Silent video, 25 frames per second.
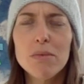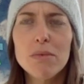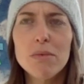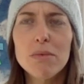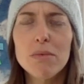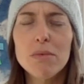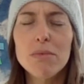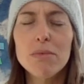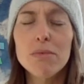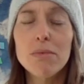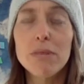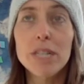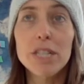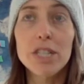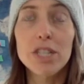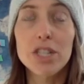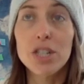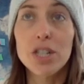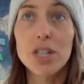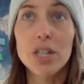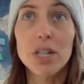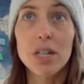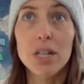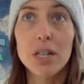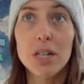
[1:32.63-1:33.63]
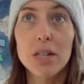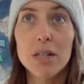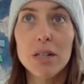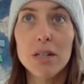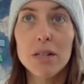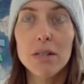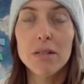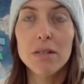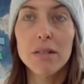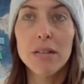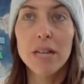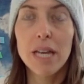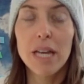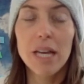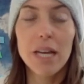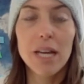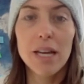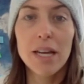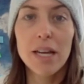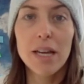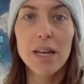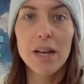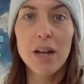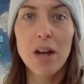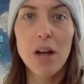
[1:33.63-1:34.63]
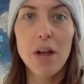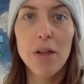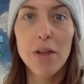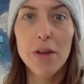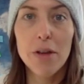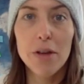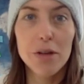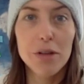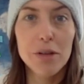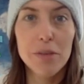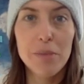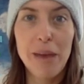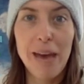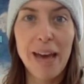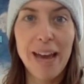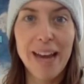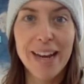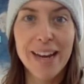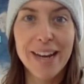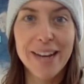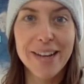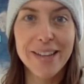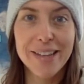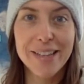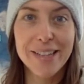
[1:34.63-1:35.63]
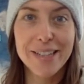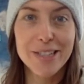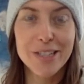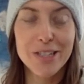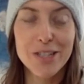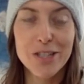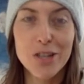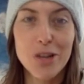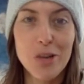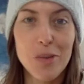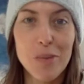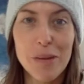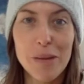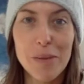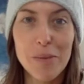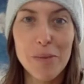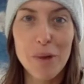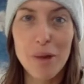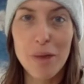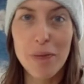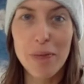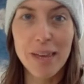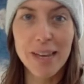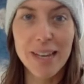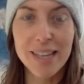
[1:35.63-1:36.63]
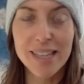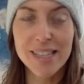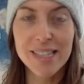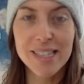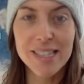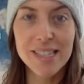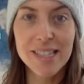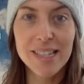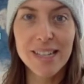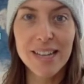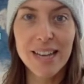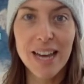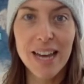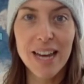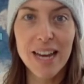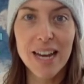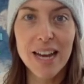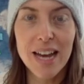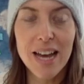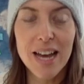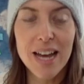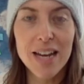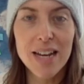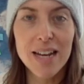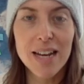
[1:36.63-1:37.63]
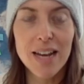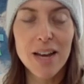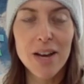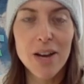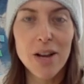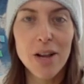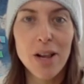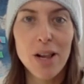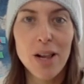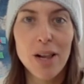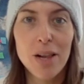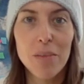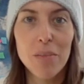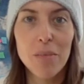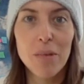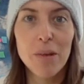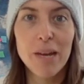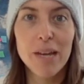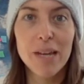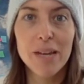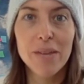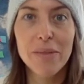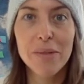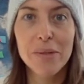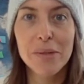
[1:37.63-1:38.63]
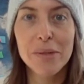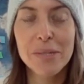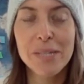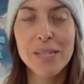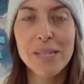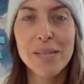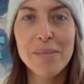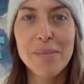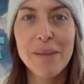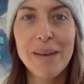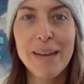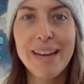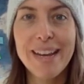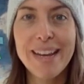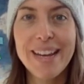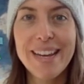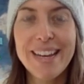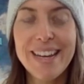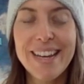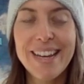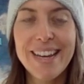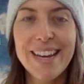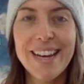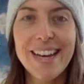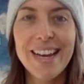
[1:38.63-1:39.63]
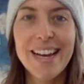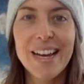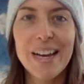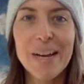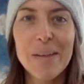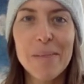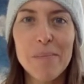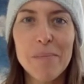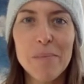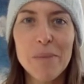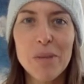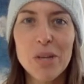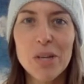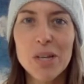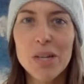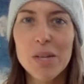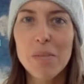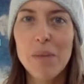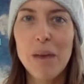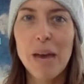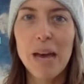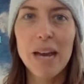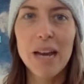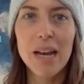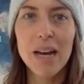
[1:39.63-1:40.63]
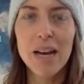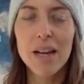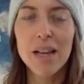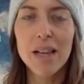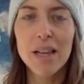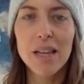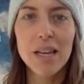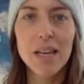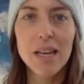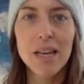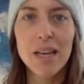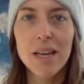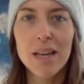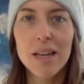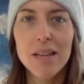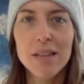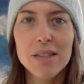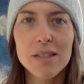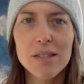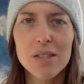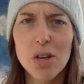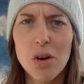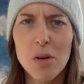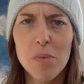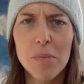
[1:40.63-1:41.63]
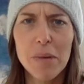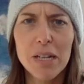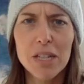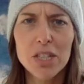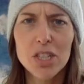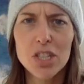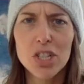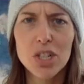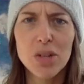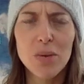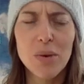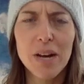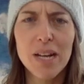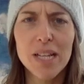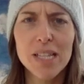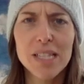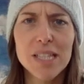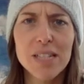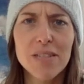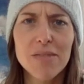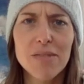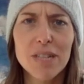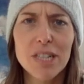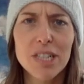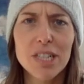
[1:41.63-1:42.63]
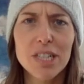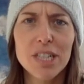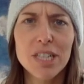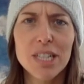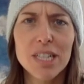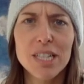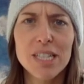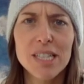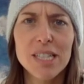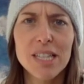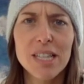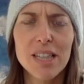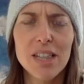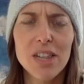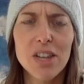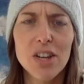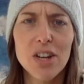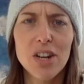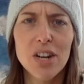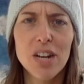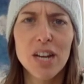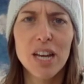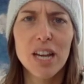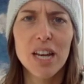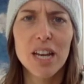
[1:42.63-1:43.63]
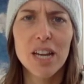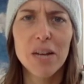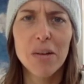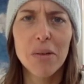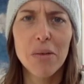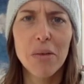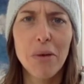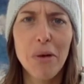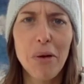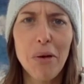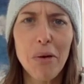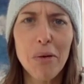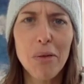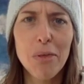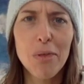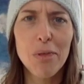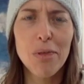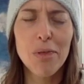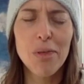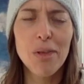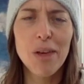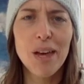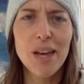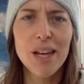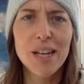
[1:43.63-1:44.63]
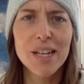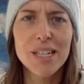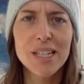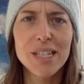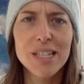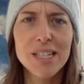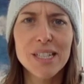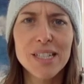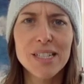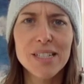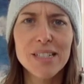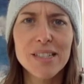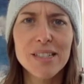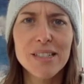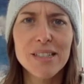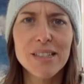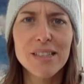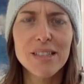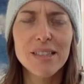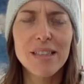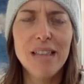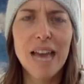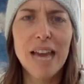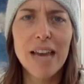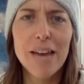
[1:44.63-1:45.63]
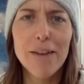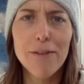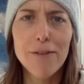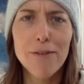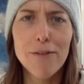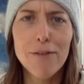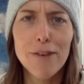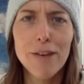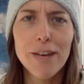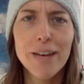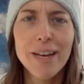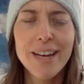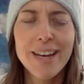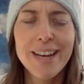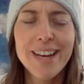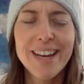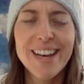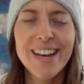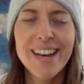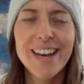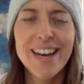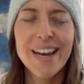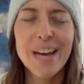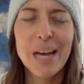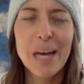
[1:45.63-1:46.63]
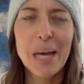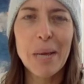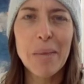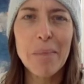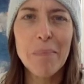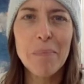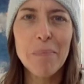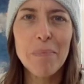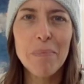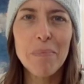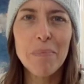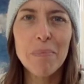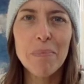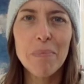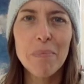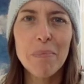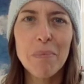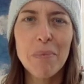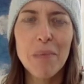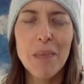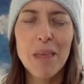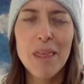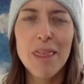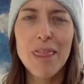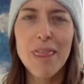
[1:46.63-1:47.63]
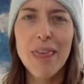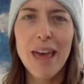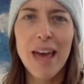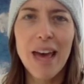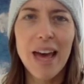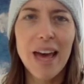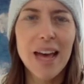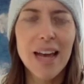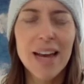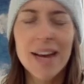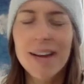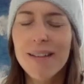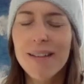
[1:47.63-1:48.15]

richer in all the good, bad, and ugly. Just so many more things. Again, not all bright and rosy, but good, bad, ugly. So much nuance and richness and learning and growth and life that